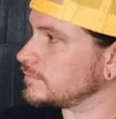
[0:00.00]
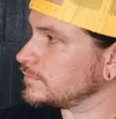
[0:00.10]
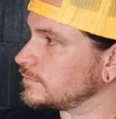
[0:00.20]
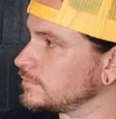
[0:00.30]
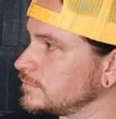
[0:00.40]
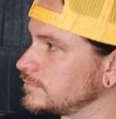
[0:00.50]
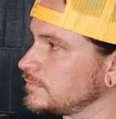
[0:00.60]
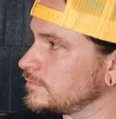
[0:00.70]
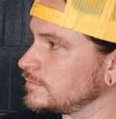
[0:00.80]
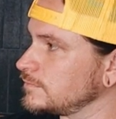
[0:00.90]

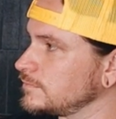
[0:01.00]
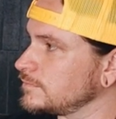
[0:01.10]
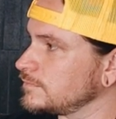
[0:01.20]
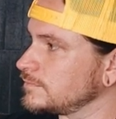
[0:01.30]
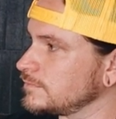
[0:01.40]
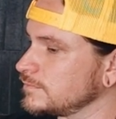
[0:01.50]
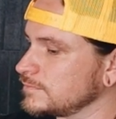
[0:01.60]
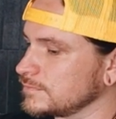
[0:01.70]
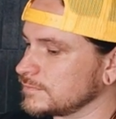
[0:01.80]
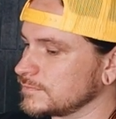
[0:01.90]

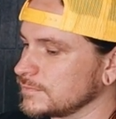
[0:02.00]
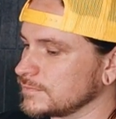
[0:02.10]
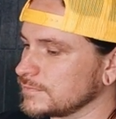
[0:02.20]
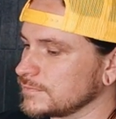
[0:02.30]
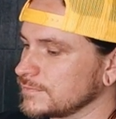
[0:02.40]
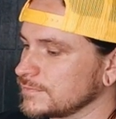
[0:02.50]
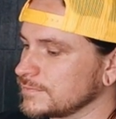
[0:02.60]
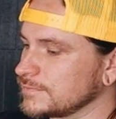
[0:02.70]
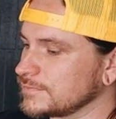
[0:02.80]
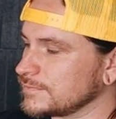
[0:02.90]

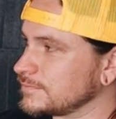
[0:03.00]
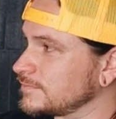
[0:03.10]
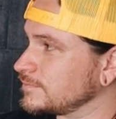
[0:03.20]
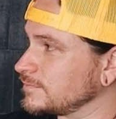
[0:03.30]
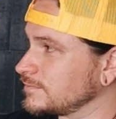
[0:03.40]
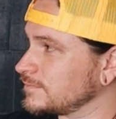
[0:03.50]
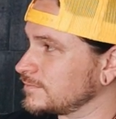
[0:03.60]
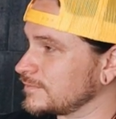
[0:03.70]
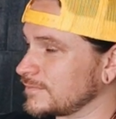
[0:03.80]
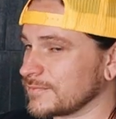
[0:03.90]

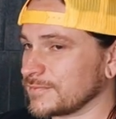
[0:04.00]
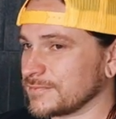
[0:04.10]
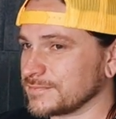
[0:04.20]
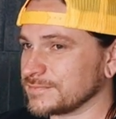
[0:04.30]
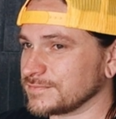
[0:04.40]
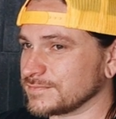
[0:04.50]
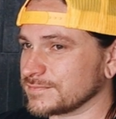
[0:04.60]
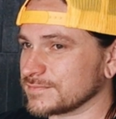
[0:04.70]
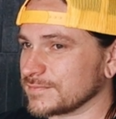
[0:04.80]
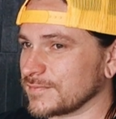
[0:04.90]

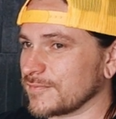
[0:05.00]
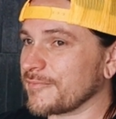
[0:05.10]
This person isn't speaking.